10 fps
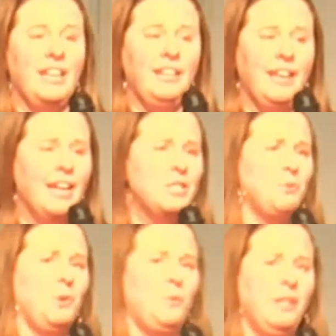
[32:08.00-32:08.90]
yes.
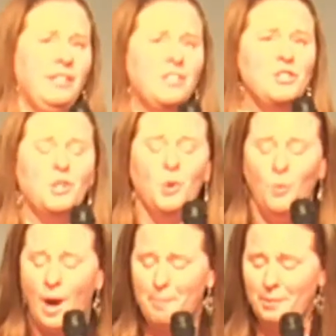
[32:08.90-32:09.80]
We're willing to
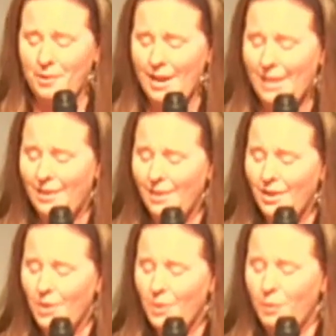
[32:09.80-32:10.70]
cooperate
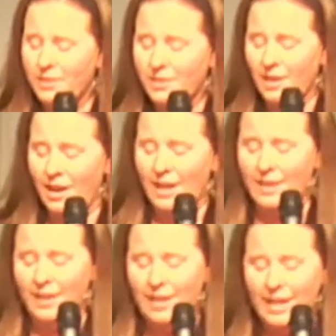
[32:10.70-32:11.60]
with God
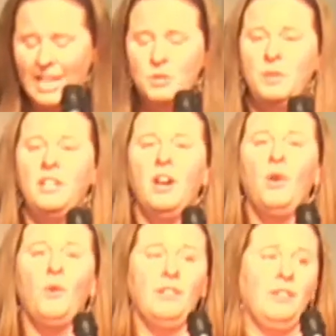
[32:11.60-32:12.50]
as we
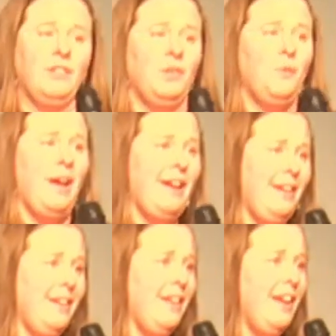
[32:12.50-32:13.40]
go along the way.
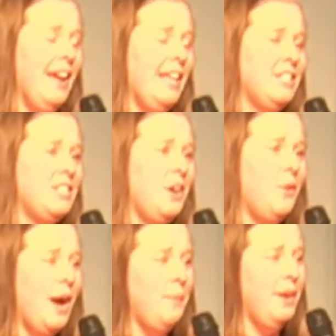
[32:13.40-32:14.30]
And so
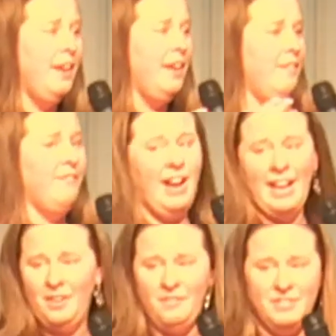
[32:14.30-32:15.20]
I want to invite
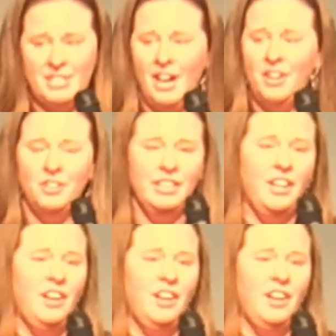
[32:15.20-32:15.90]
on, if Scott or Larry